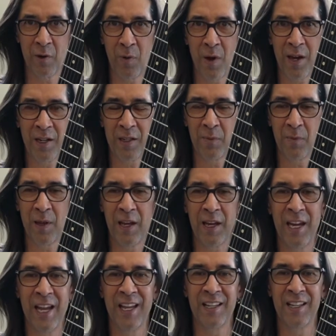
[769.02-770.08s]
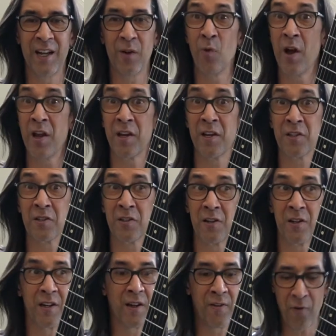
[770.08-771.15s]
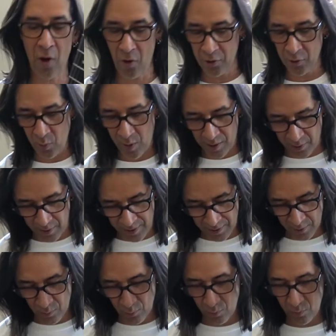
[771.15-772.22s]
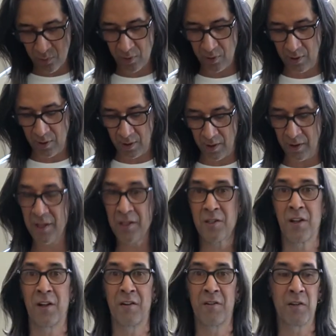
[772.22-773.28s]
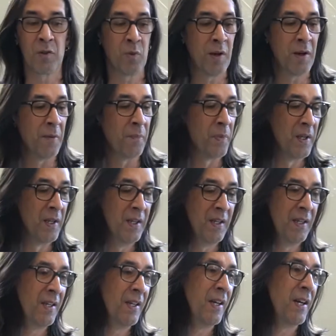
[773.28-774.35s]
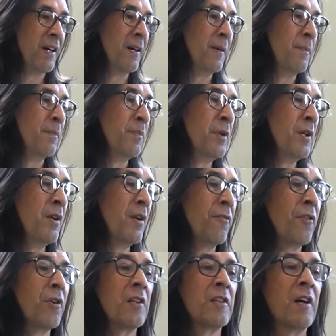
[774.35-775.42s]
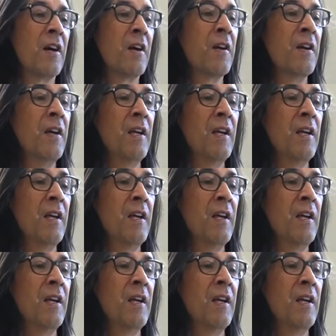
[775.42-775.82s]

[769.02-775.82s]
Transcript: I wanted to play. And I wanted a Suhr, and I've always wanted this color as well. Beautiful guitar.